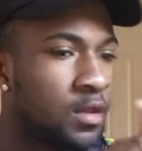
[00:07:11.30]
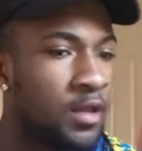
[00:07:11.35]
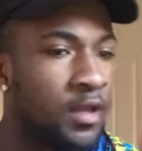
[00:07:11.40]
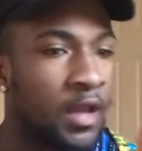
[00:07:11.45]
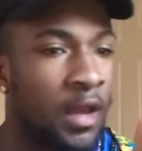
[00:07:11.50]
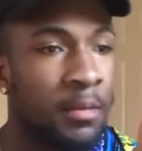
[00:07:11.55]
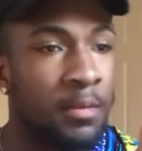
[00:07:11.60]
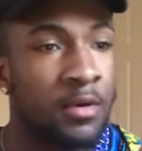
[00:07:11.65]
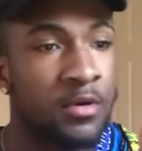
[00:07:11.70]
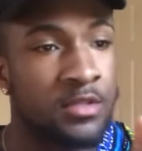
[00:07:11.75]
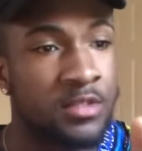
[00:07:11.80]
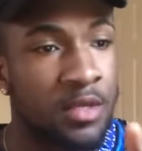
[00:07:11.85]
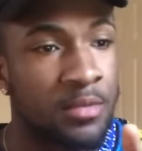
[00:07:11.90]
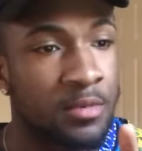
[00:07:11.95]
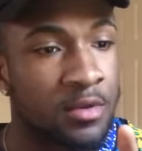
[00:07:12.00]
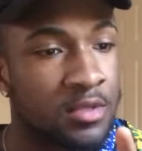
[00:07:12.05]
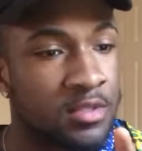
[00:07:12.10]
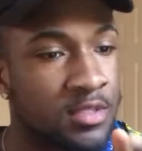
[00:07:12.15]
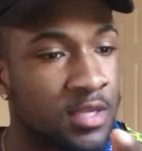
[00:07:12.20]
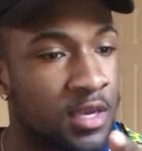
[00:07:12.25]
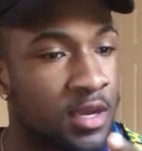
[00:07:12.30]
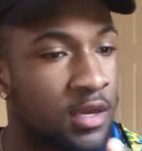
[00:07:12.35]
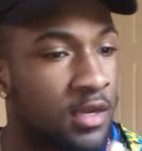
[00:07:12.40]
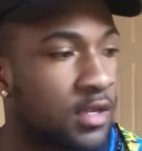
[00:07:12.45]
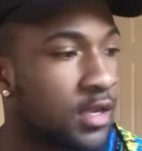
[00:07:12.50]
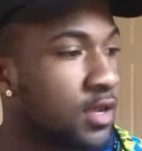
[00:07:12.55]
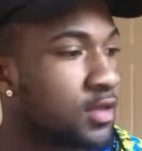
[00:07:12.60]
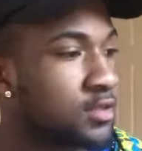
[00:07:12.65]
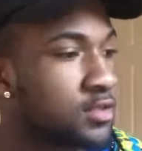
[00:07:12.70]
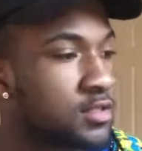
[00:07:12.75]
I'm on I'm on
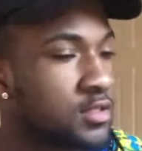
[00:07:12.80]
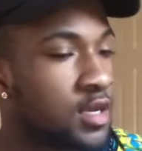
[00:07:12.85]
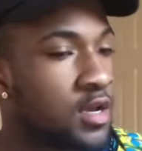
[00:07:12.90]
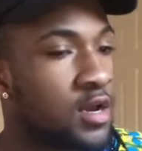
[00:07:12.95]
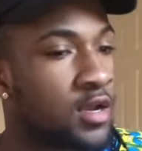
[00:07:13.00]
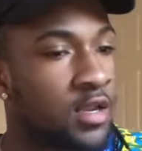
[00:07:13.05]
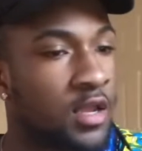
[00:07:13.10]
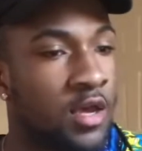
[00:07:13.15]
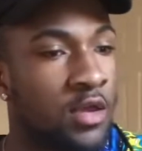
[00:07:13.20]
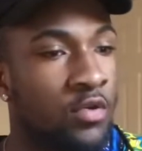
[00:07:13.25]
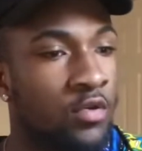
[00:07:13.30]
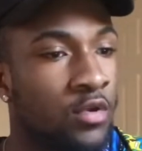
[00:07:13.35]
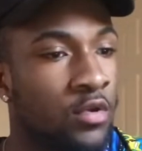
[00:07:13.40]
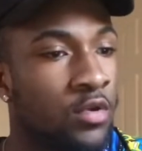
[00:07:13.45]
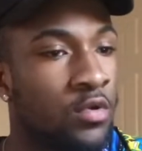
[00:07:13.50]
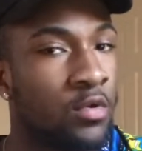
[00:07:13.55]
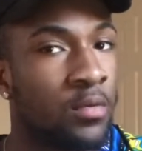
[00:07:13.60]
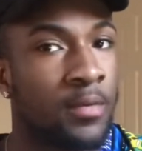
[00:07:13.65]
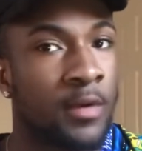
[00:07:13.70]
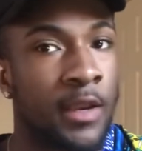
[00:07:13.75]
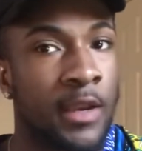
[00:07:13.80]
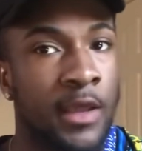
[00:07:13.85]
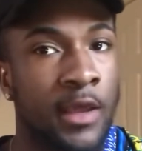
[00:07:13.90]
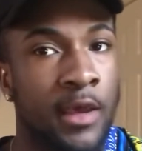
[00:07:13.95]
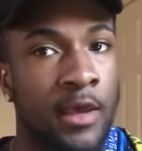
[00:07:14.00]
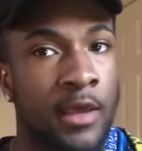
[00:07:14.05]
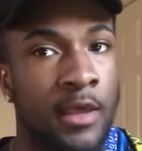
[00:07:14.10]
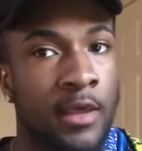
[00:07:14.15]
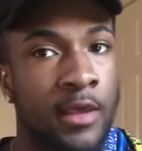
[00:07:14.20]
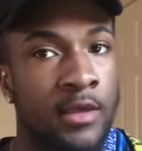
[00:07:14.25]
SoundCloud, so SoundCloud do what it do about
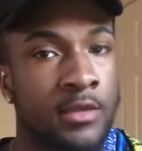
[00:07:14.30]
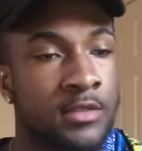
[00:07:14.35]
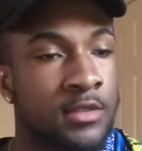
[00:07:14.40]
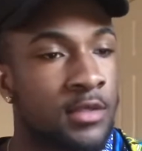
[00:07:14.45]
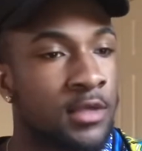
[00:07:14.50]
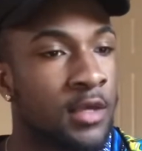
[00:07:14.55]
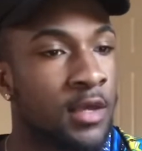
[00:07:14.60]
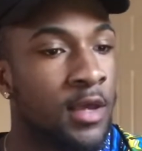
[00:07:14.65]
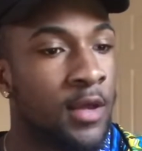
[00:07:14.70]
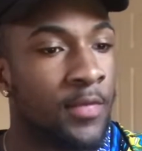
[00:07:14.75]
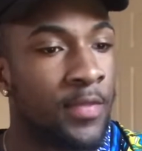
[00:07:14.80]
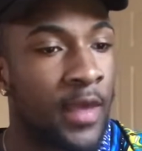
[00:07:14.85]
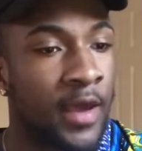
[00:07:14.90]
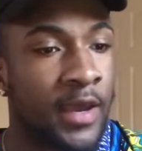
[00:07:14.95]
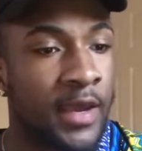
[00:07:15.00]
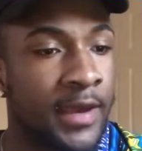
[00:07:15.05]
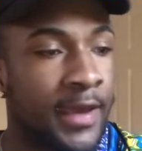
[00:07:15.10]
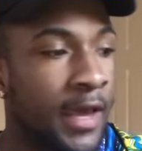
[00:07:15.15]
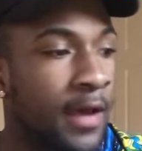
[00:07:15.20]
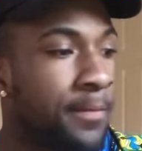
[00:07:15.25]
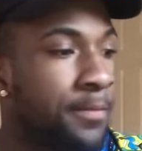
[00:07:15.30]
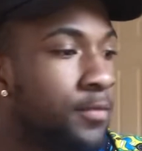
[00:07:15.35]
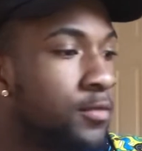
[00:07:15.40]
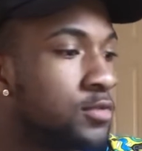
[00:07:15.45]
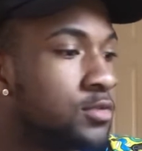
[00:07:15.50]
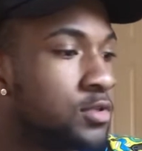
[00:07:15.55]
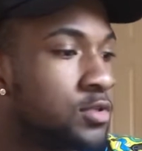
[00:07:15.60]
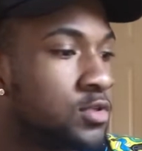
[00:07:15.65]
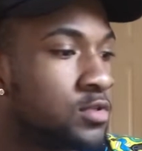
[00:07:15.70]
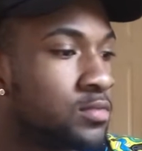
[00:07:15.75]
the ass. I got Apple
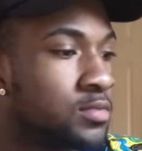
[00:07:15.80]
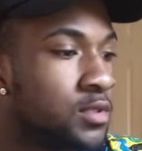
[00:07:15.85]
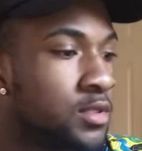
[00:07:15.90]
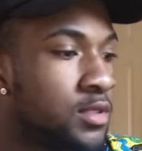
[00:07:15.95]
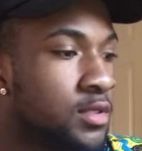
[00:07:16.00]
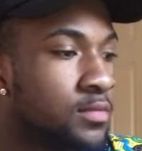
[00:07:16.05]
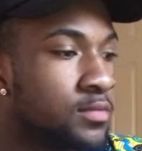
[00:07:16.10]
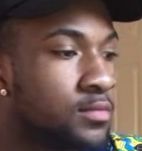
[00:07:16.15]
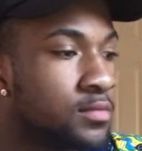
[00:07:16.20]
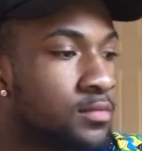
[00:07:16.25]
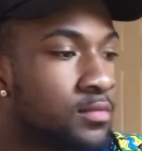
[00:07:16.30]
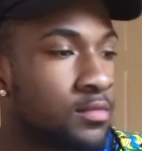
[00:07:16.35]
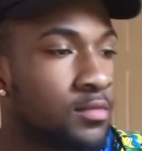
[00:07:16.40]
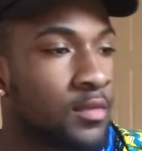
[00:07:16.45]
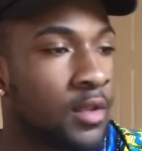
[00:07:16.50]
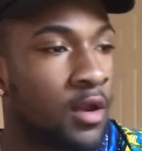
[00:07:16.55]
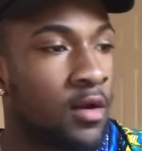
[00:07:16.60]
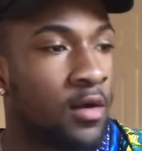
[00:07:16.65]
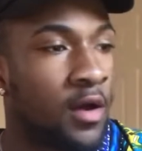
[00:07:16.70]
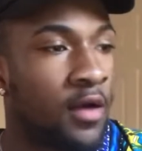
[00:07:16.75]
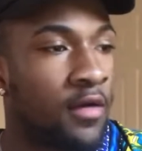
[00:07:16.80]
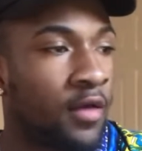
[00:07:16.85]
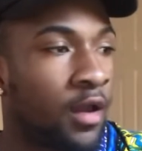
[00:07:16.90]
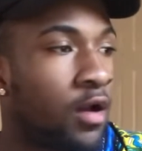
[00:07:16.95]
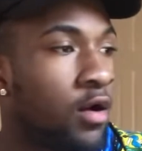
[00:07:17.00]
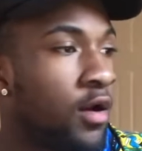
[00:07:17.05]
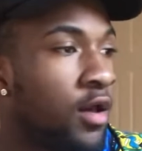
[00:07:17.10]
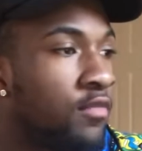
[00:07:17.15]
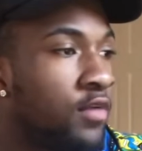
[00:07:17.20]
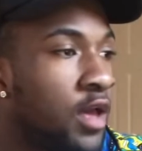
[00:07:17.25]
Music too, but I don't,
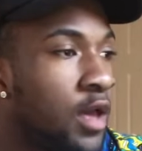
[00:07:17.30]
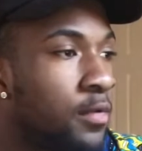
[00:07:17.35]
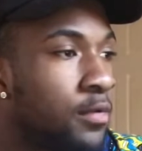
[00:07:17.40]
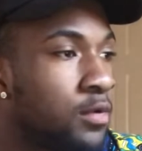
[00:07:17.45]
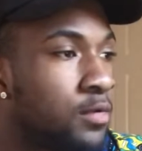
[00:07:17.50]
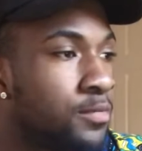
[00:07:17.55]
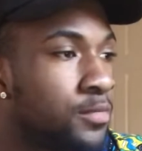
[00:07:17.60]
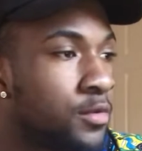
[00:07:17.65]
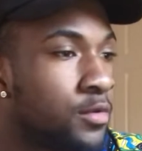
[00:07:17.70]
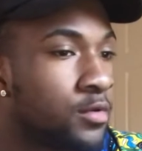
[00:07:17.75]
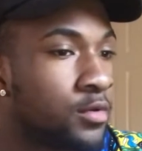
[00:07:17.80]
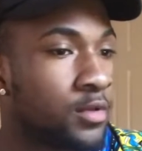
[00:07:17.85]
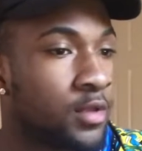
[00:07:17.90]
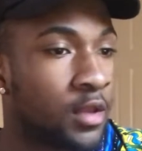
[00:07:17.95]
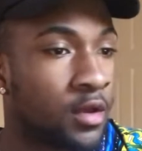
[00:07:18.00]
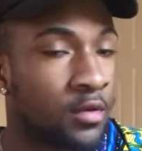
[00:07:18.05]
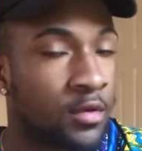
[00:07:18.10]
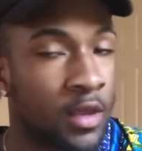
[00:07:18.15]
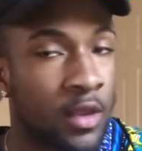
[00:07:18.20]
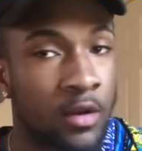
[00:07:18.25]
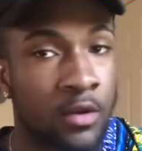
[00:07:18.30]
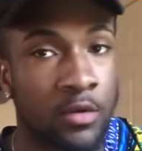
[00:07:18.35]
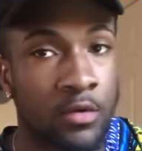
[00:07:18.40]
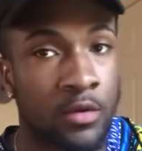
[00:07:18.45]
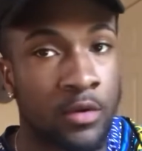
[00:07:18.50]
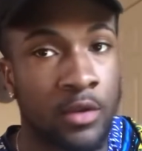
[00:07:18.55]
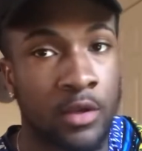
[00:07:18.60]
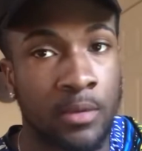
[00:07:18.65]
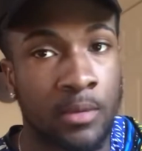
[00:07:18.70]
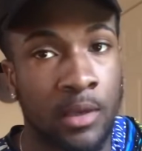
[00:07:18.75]
I don't have an Apple computer and I don't know how to do
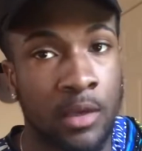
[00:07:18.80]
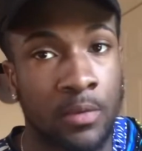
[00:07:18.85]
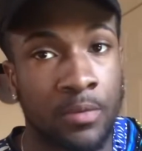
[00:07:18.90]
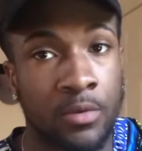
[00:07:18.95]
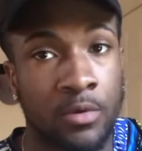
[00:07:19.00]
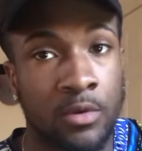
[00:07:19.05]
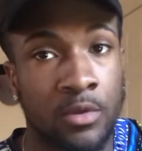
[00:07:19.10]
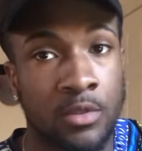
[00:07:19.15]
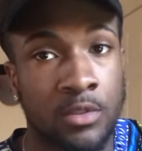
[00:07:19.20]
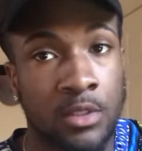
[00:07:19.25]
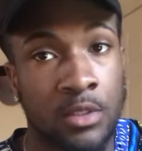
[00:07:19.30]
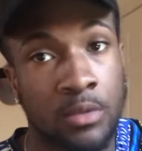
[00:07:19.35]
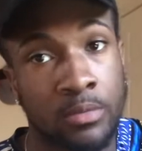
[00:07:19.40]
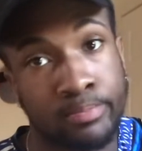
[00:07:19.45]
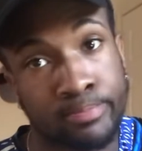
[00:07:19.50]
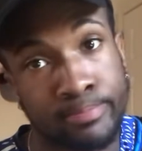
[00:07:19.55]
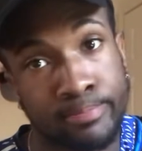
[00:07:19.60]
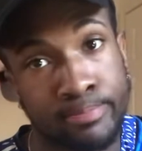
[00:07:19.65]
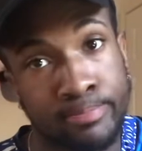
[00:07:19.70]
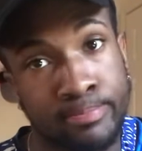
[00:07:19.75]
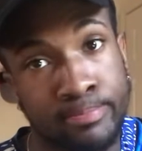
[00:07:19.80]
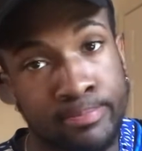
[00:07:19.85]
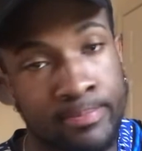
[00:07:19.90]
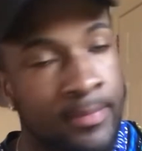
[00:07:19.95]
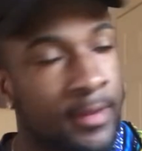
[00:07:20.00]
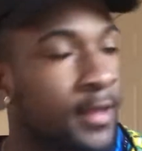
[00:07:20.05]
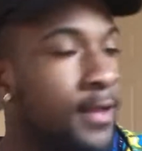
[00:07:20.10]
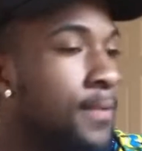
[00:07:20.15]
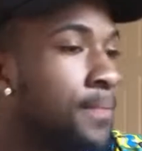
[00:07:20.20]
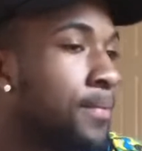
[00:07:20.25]
it on my computer, so.
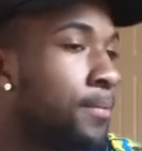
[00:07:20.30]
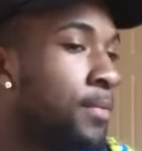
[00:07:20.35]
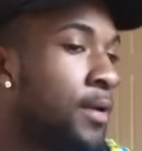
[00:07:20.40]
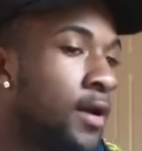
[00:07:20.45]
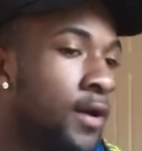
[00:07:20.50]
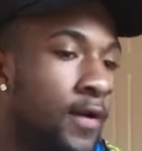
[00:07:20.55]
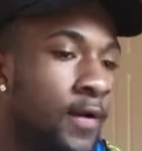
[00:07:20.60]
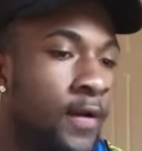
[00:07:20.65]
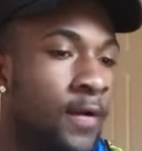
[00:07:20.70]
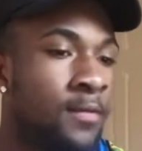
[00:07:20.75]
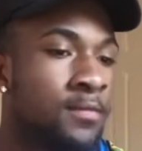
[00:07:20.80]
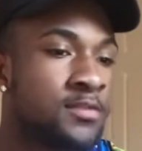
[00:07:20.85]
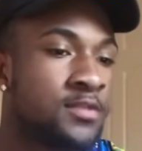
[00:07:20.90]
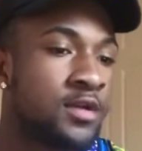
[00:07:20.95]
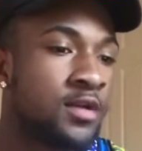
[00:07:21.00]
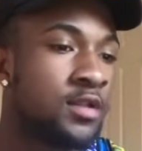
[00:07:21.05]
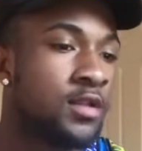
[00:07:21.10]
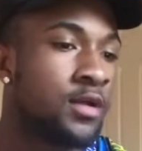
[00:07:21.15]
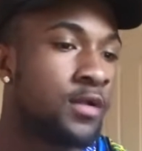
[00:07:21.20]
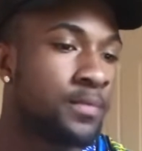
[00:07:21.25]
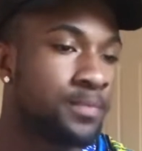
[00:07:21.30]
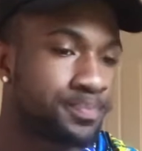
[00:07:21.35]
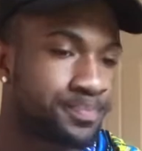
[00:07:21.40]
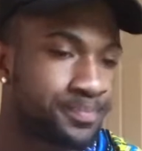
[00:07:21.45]
But um, so look,